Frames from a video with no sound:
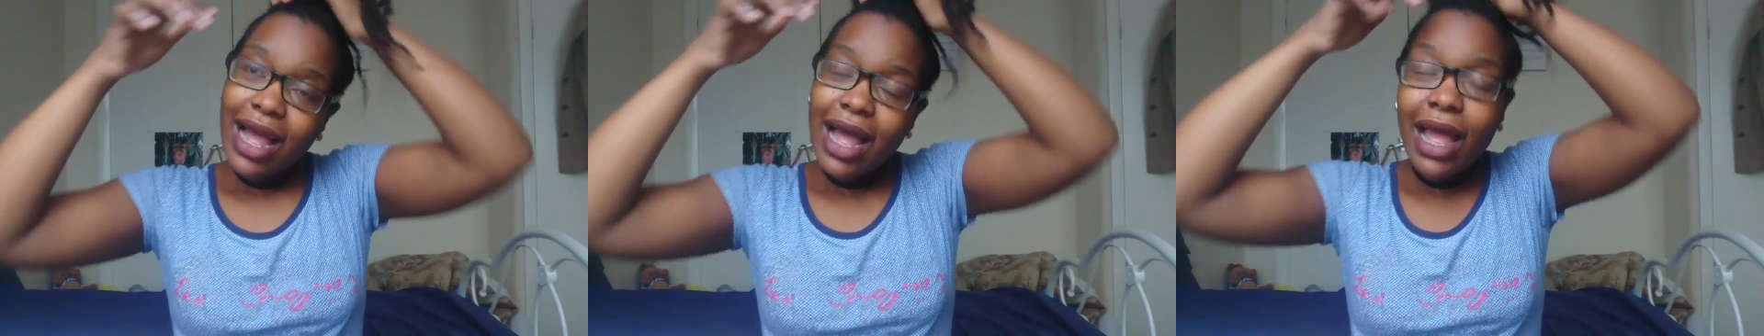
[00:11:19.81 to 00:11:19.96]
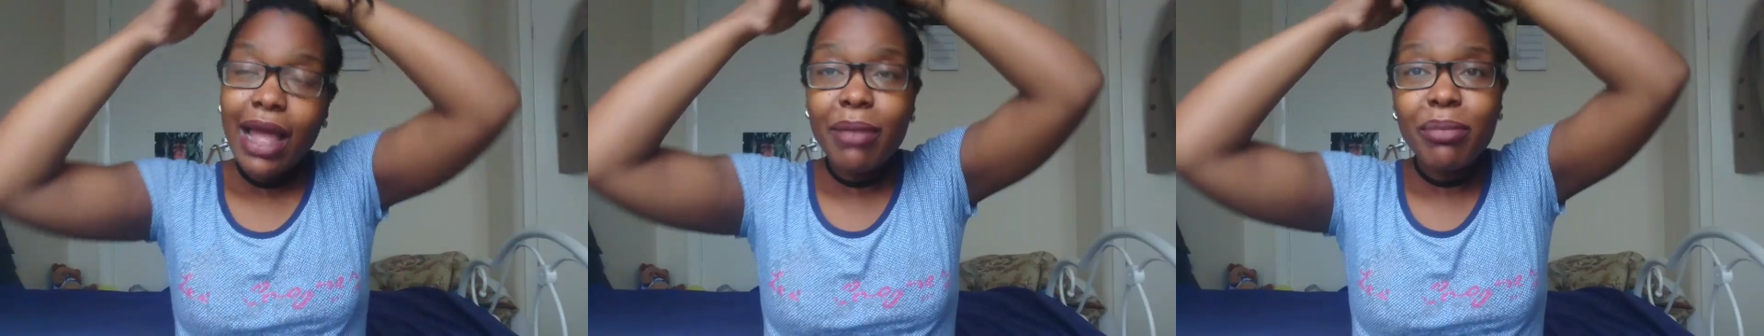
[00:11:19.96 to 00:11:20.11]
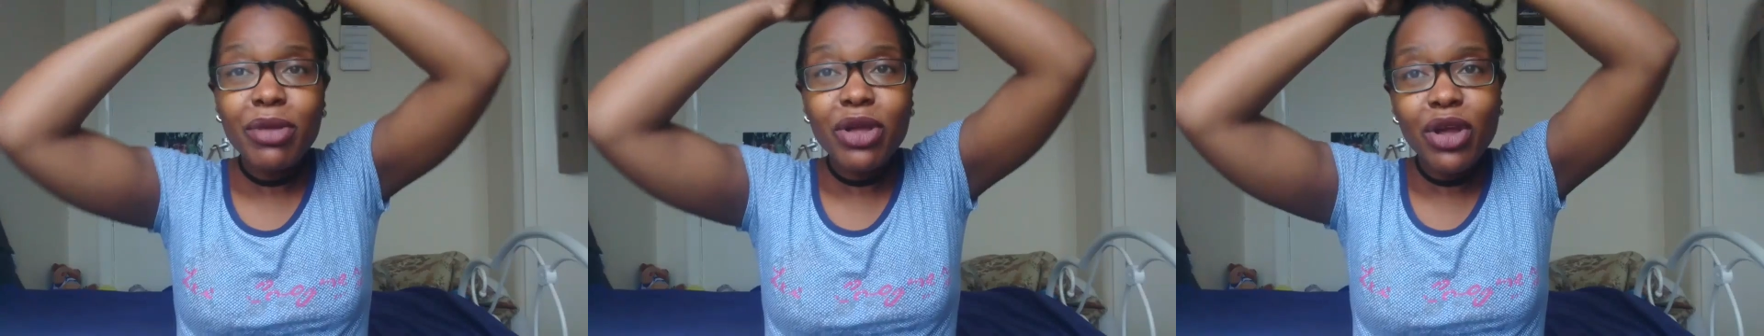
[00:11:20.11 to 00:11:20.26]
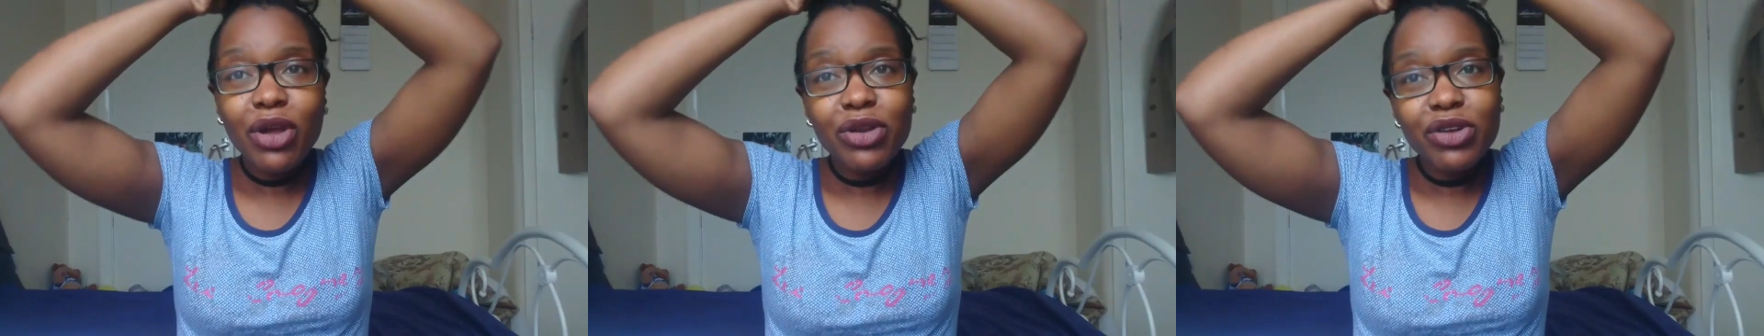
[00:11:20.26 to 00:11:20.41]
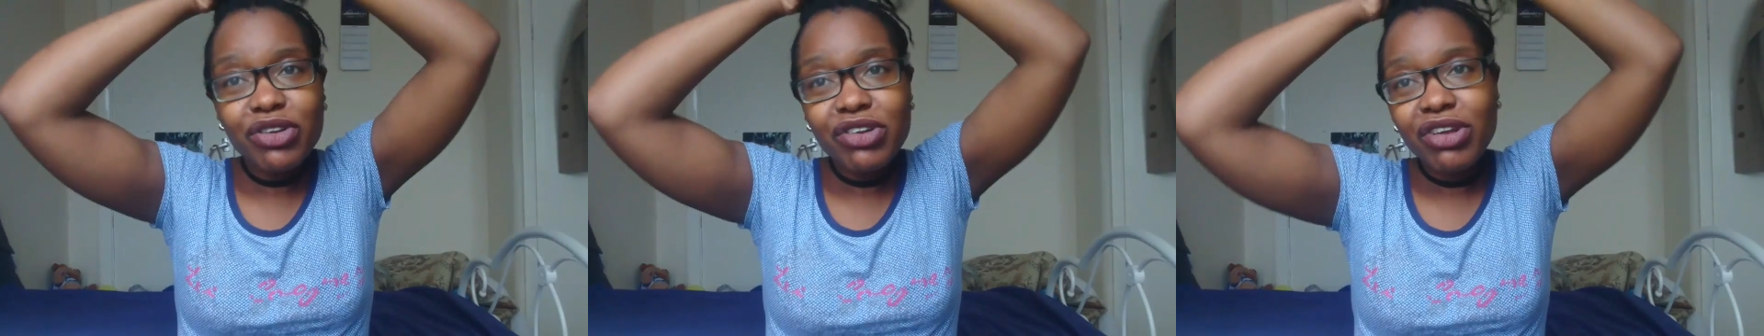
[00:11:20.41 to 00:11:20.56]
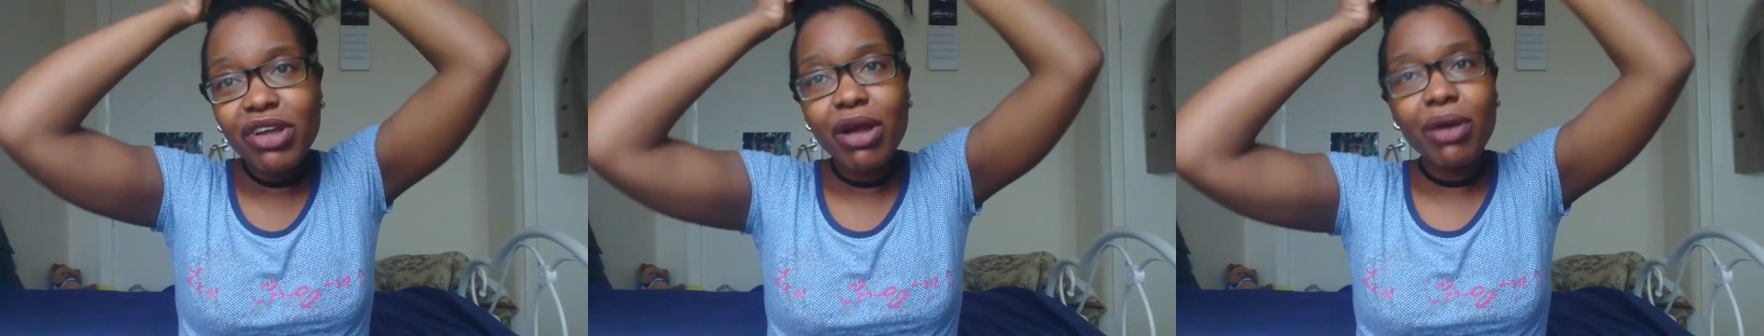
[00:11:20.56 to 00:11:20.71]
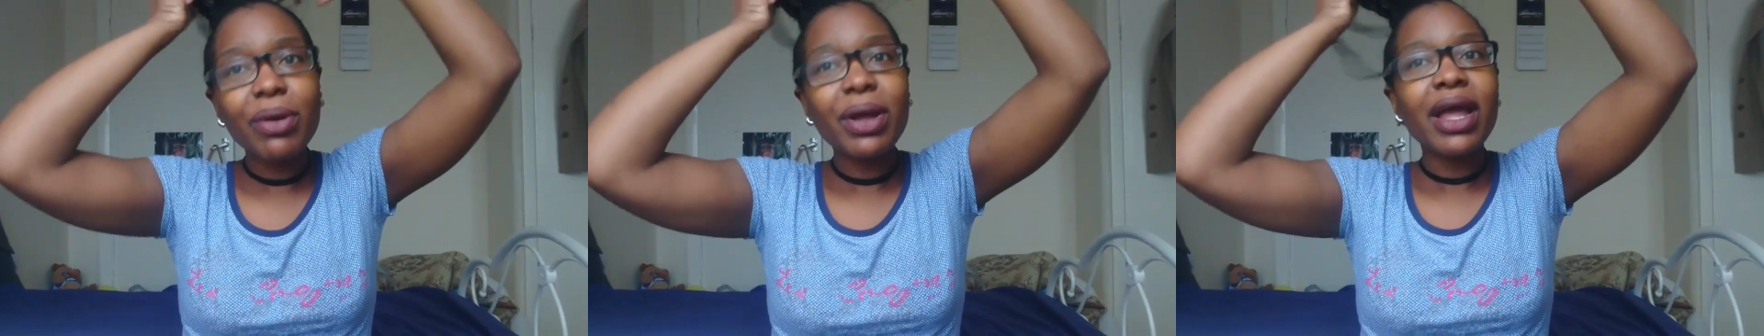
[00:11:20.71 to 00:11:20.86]
I'm going
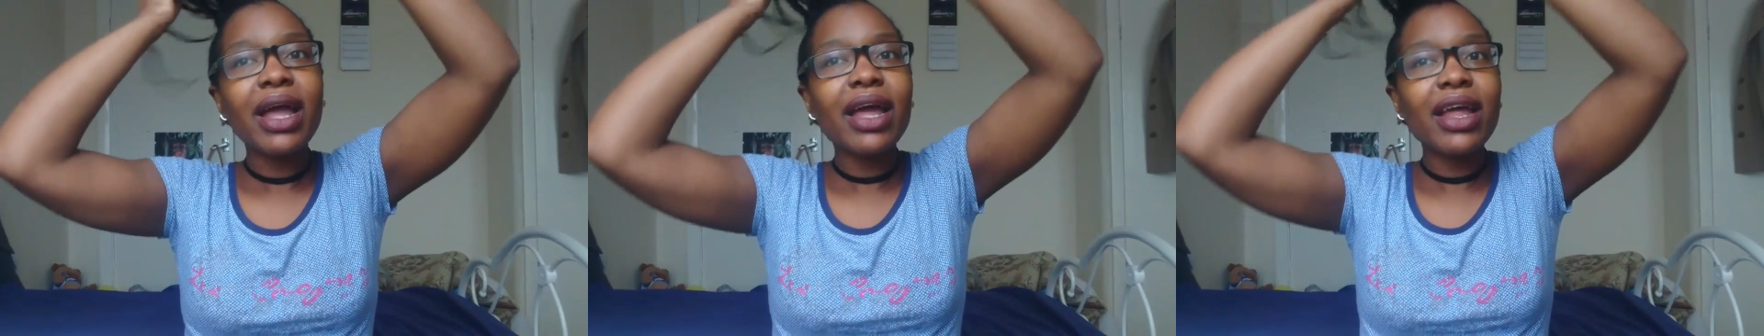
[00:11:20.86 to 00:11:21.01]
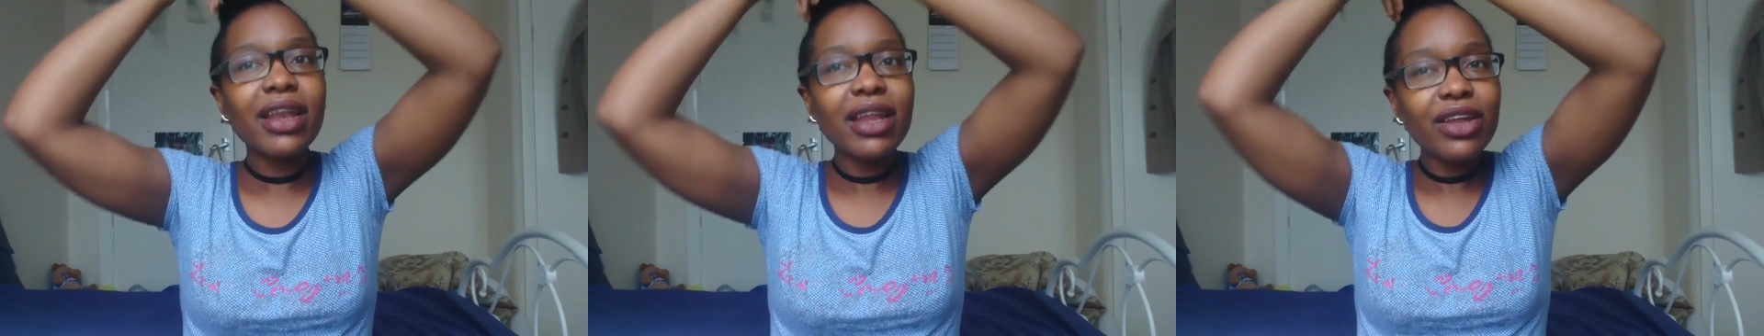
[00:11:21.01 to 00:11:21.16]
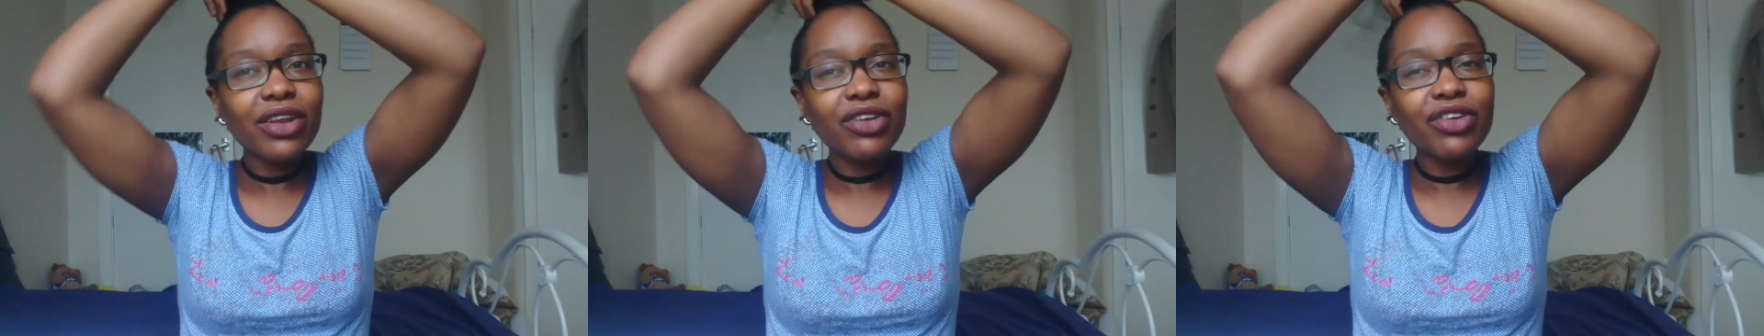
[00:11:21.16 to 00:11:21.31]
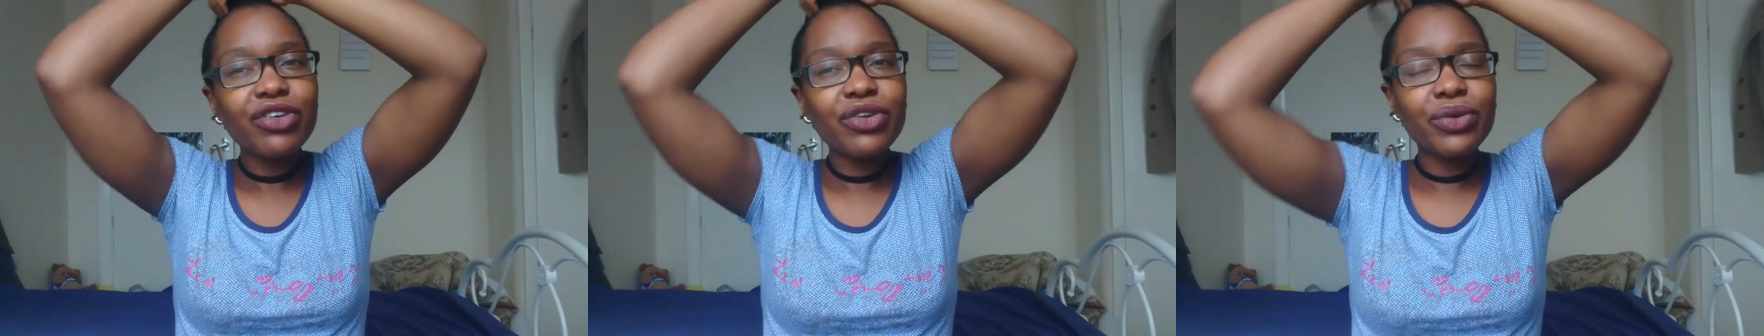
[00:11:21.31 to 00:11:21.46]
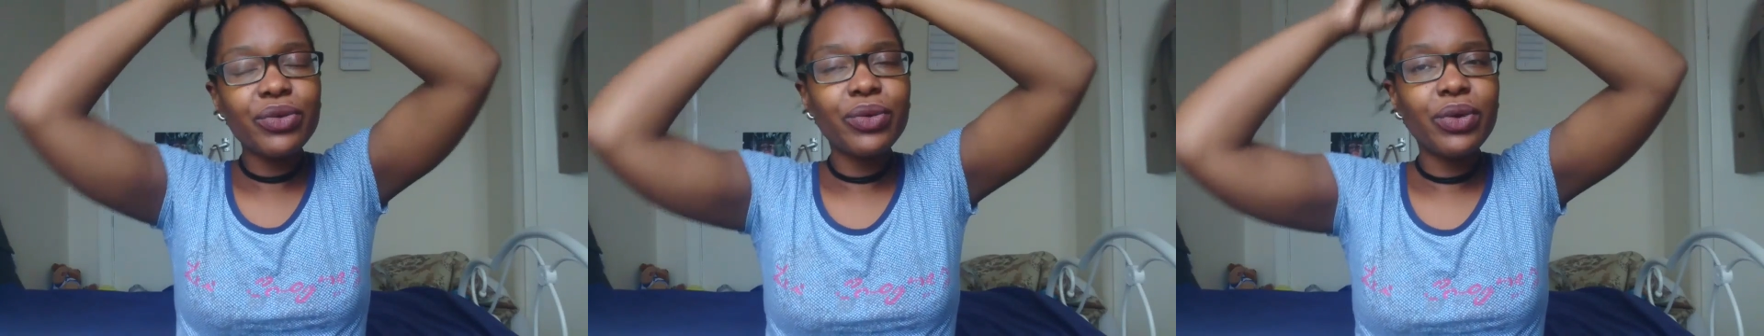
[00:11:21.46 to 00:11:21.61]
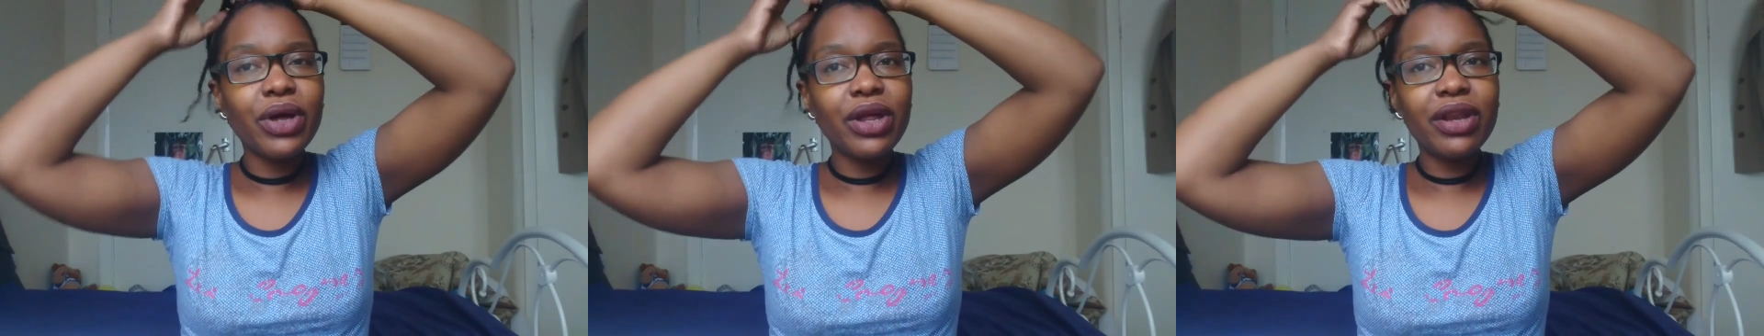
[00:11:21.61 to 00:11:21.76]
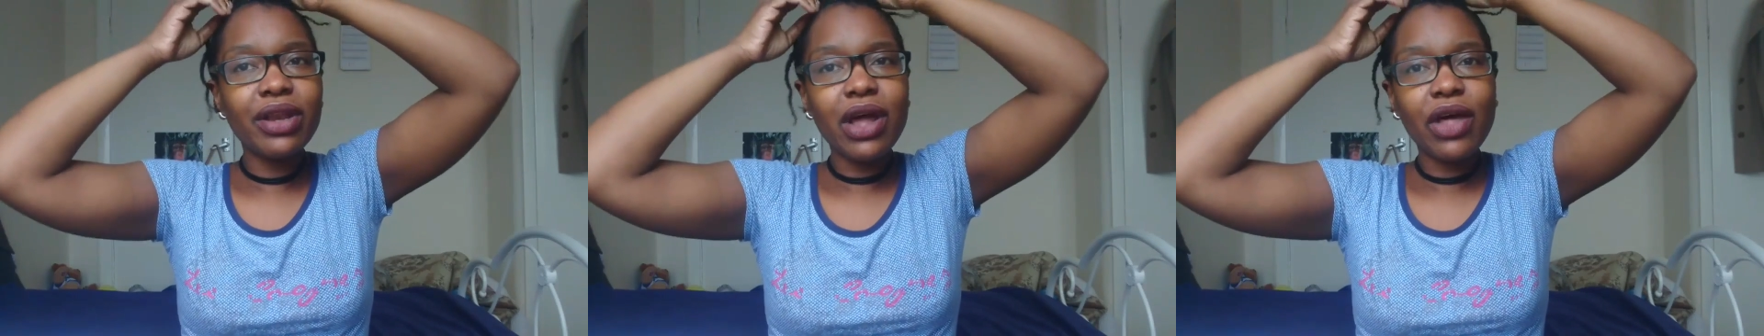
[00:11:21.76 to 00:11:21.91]
to go ahead and
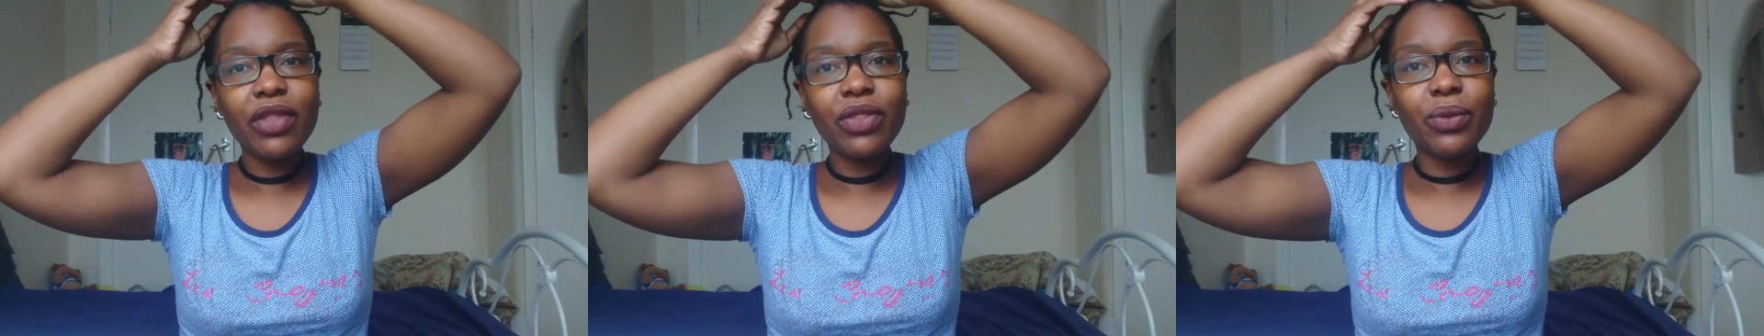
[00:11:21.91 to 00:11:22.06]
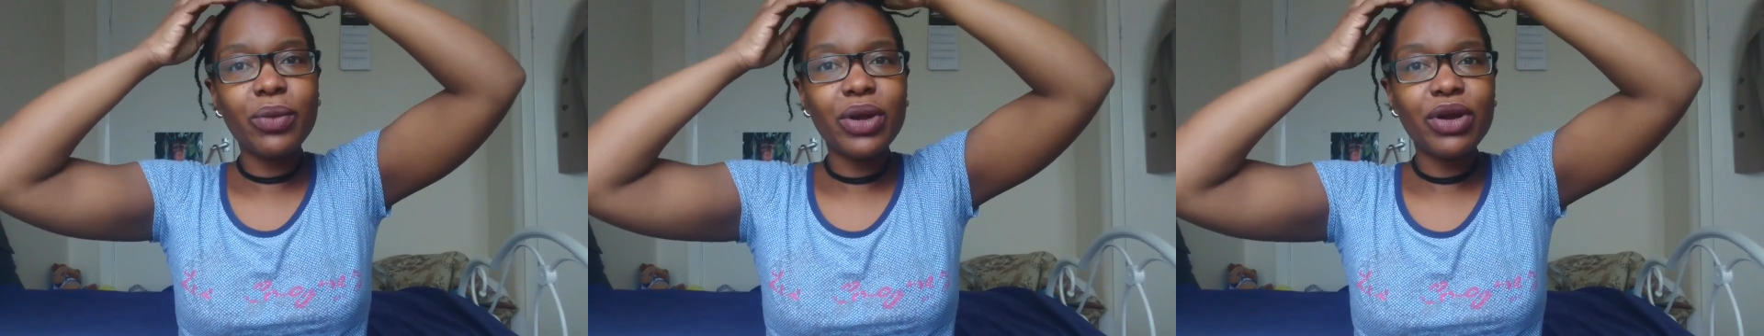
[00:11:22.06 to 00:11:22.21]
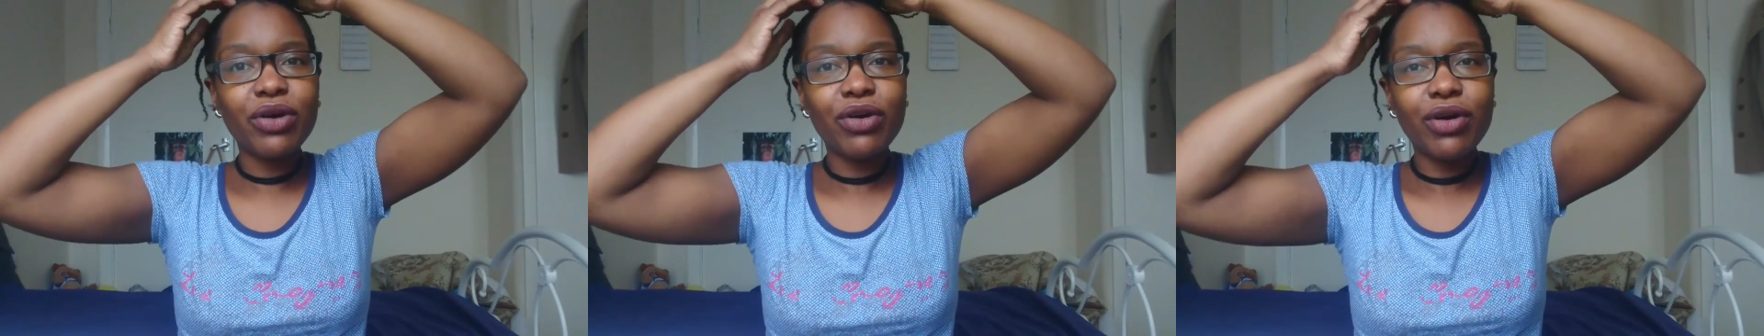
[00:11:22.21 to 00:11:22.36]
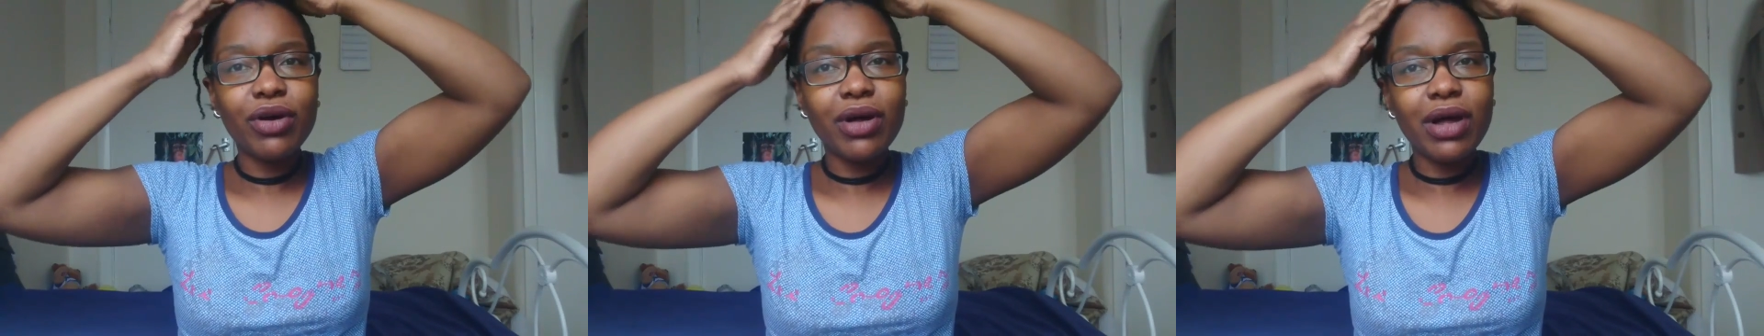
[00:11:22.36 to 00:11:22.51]
do another one,